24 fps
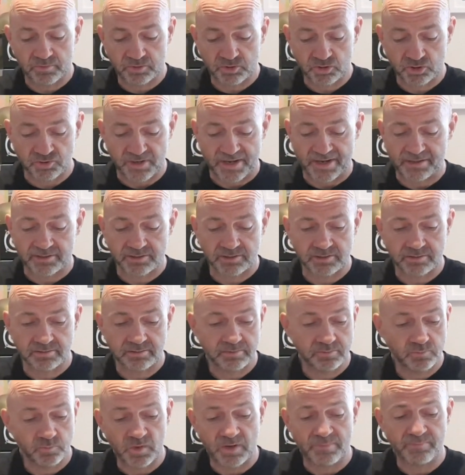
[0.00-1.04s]
tracks
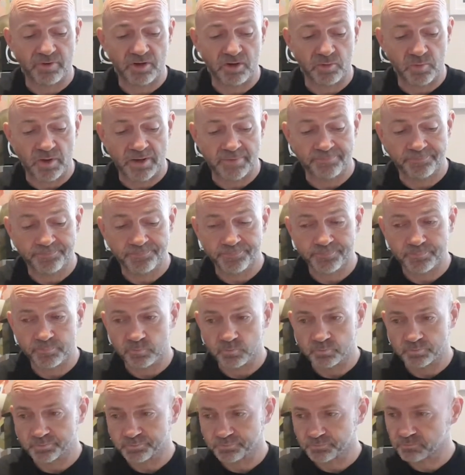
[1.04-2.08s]
one by one.
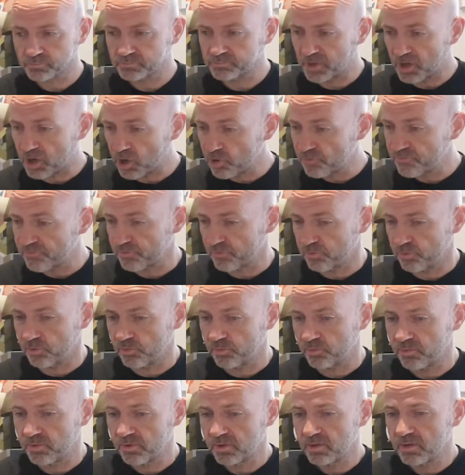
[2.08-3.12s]
But
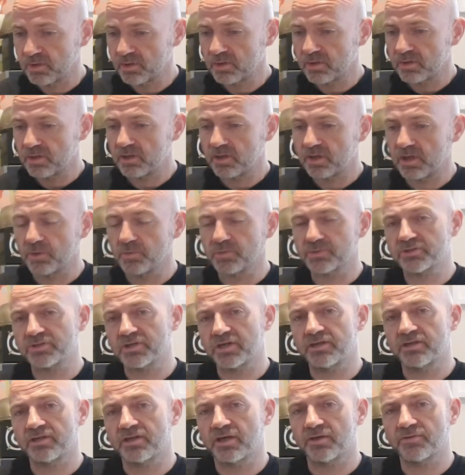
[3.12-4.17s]
overall, I would
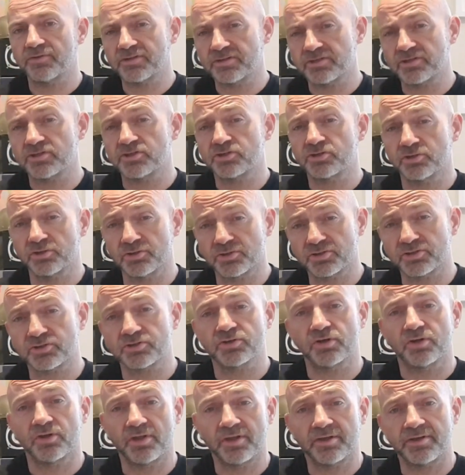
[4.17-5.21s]
say, you know, this is good,
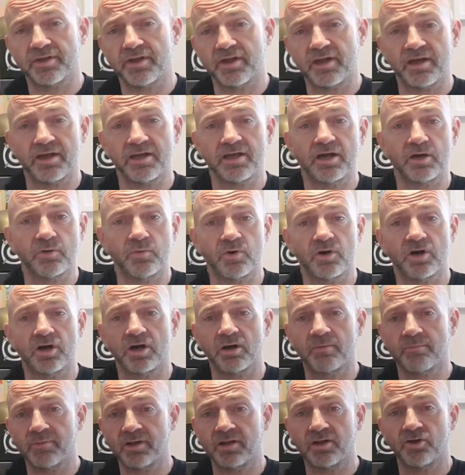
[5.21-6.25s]
solid
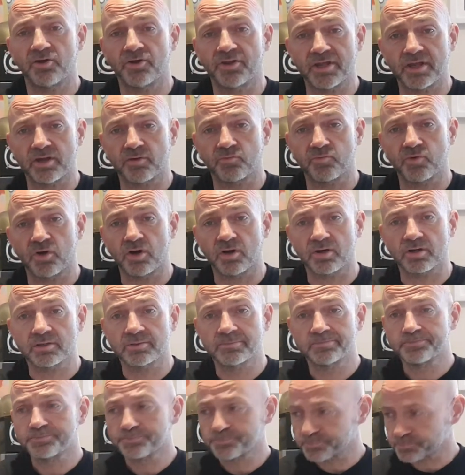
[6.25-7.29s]
AOR melodic rock.
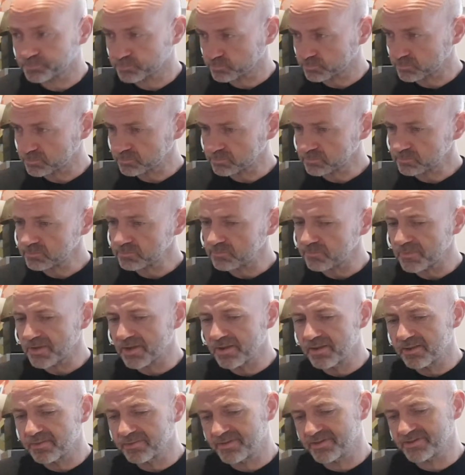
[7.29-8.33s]

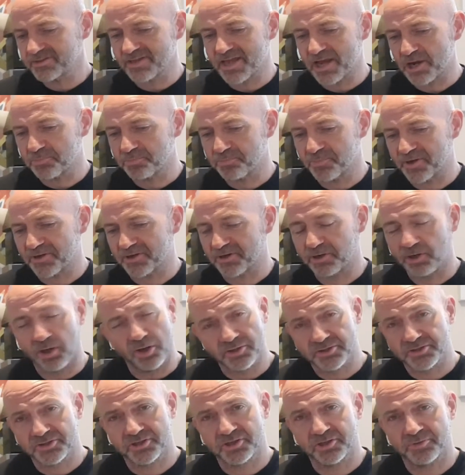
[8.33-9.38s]
This album had a
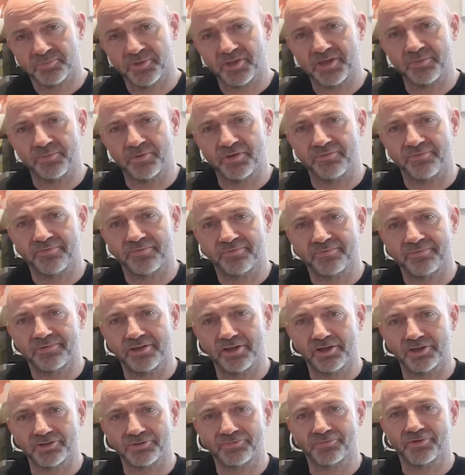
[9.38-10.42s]
lot to compete with
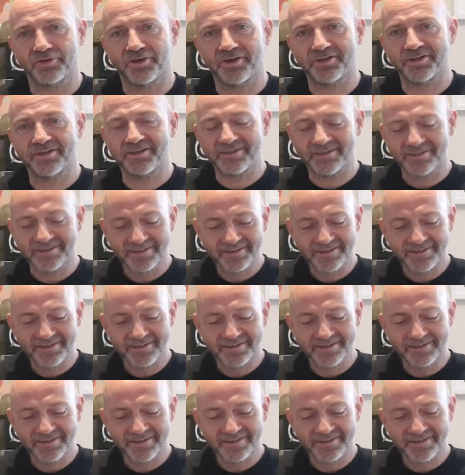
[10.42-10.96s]
last Friday.